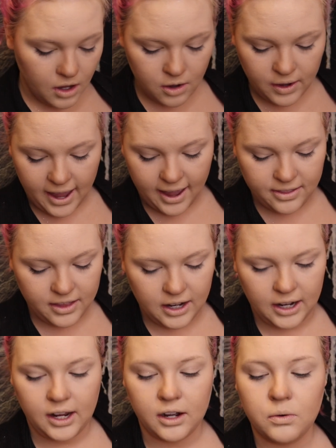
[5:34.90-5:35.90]
Okay, and then
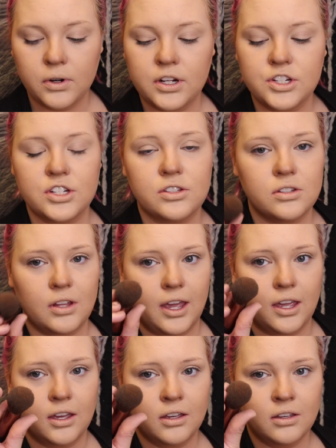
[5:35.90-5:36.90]
I kind of want to just
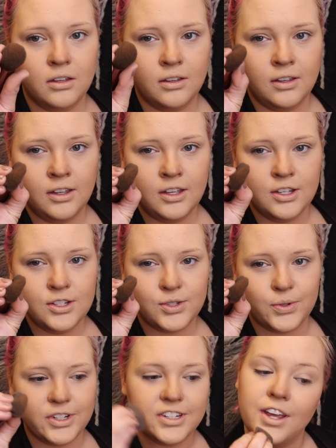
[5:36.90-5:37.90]
like
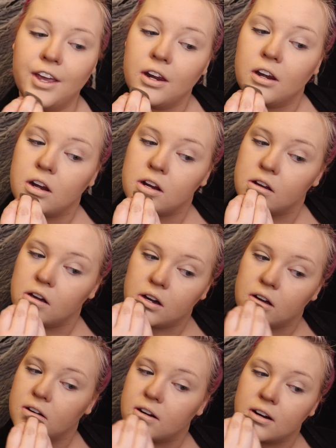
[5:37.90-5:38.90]
squish it, go
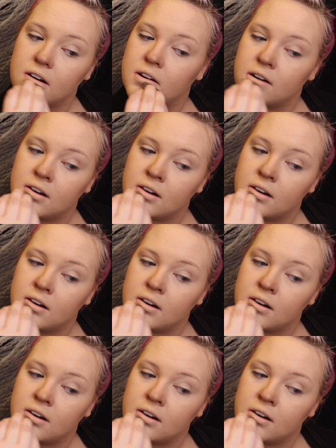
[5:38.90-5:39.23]
under